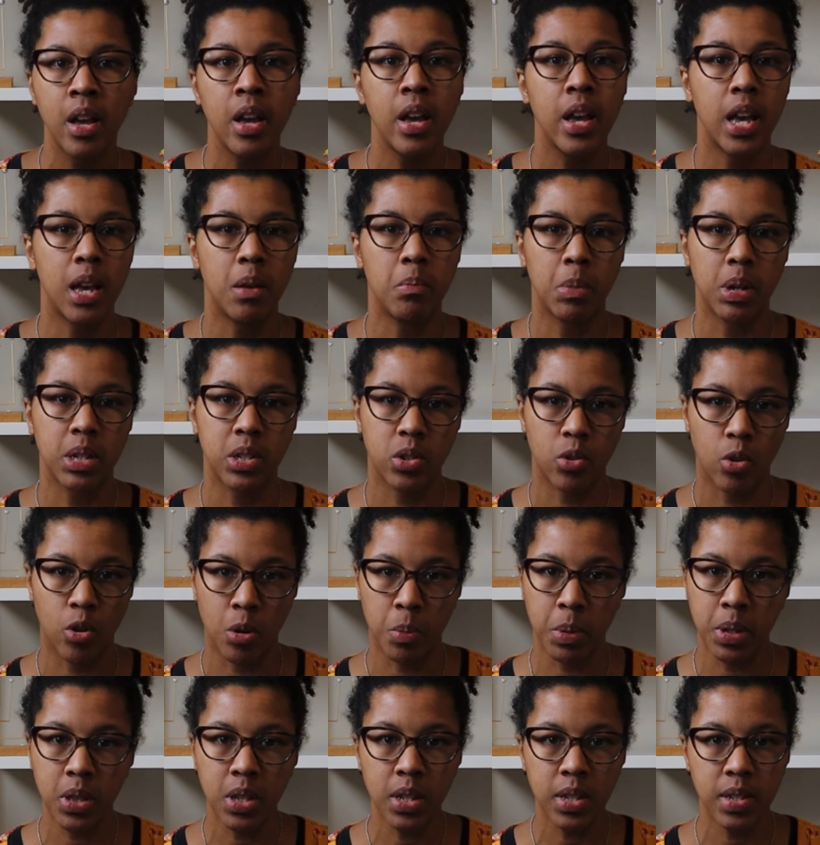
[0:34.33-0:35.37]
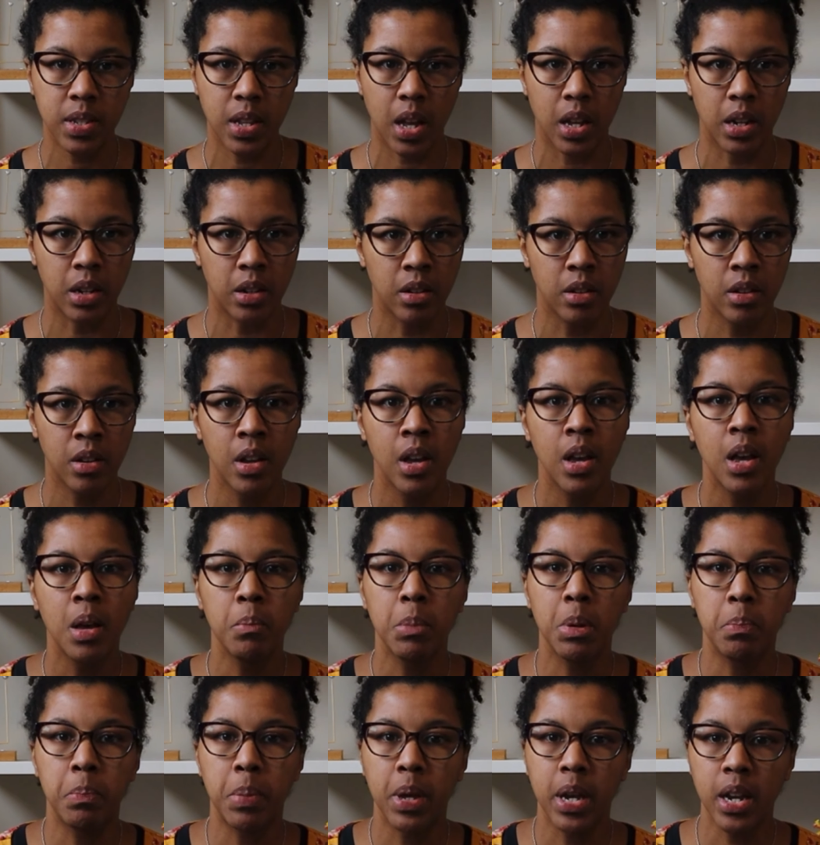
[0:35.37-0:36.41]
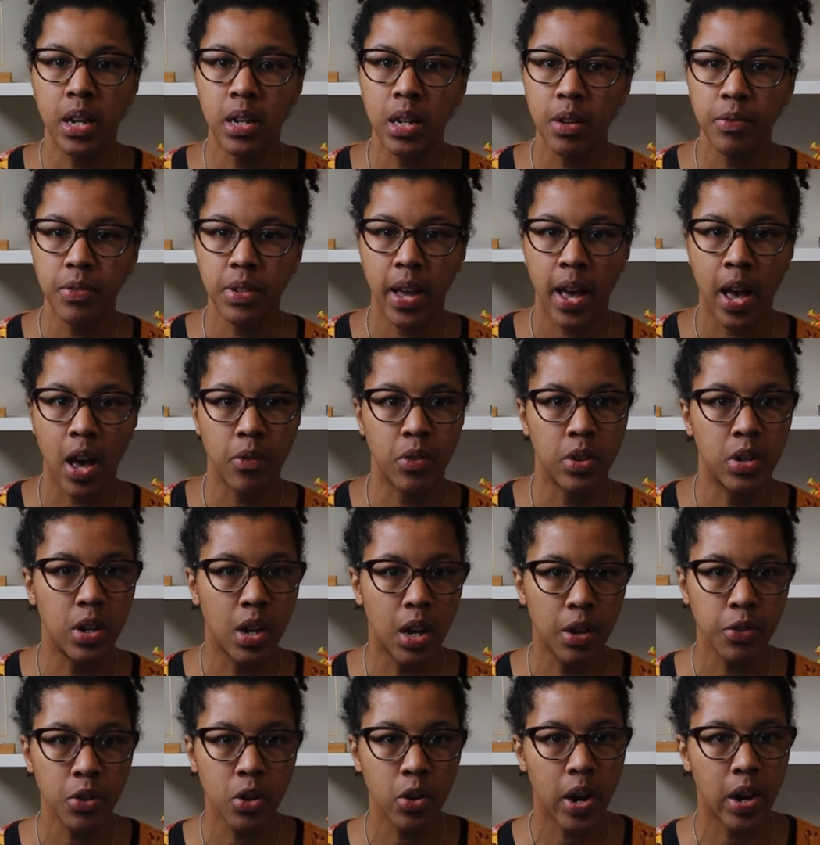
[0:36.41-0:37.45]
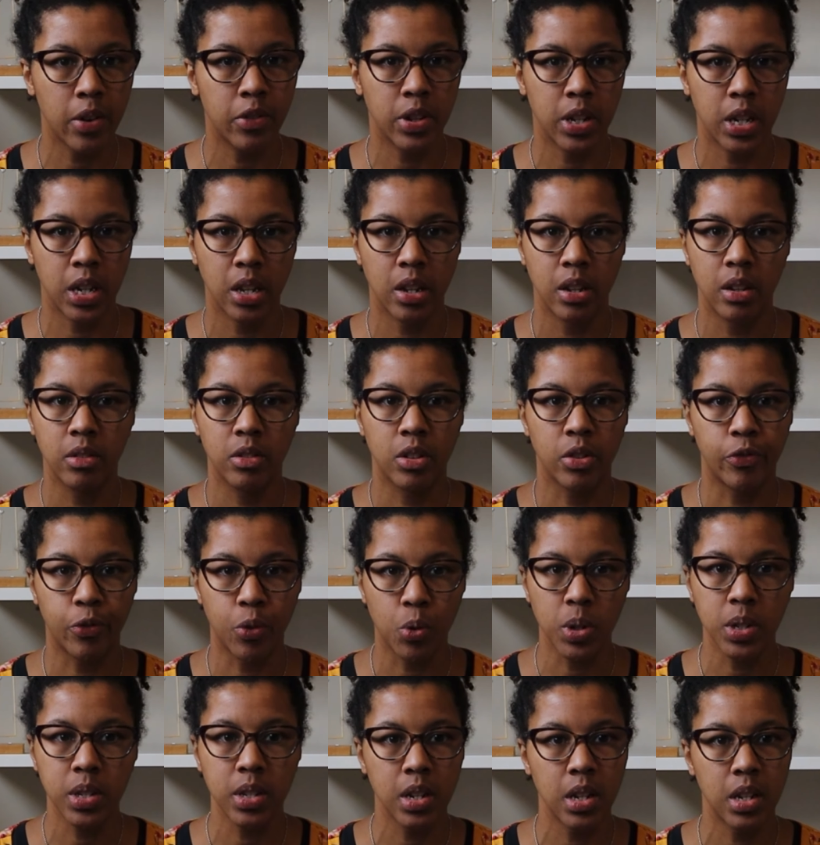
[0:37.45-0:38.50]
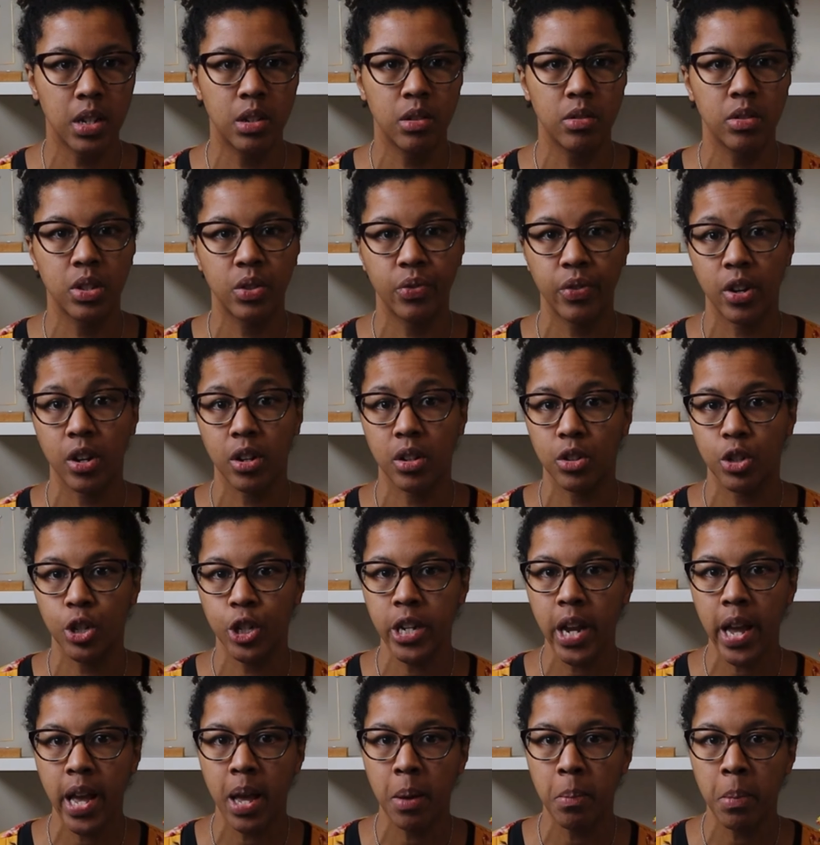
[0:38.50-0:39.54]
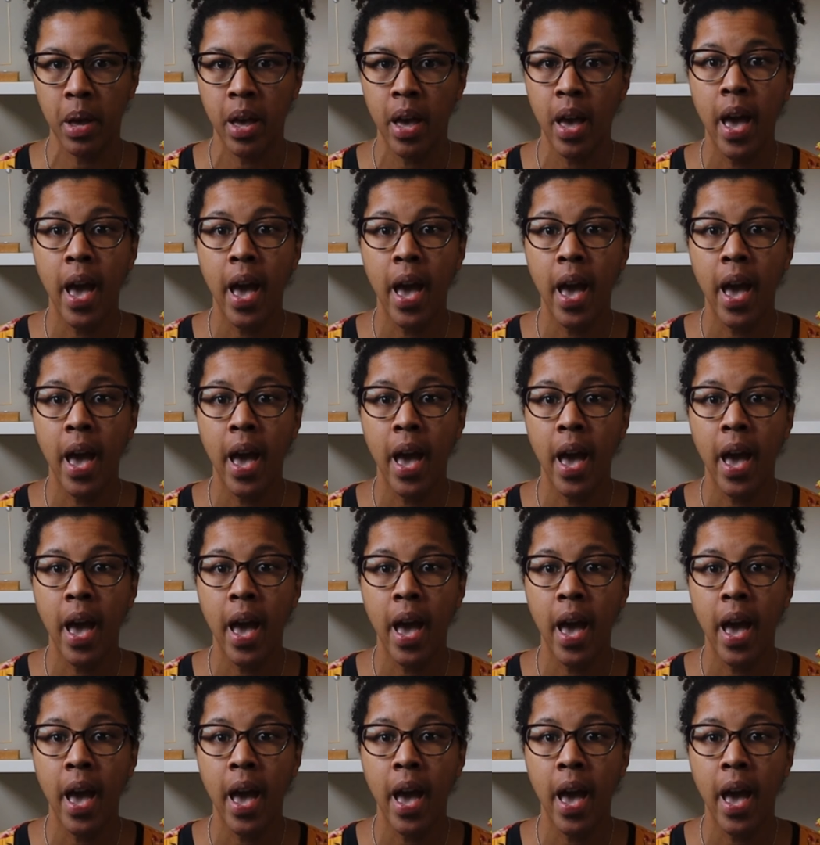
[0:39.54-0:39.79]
it must orbit the sun, be big enough to have enough gravity to force it into a spherical shape,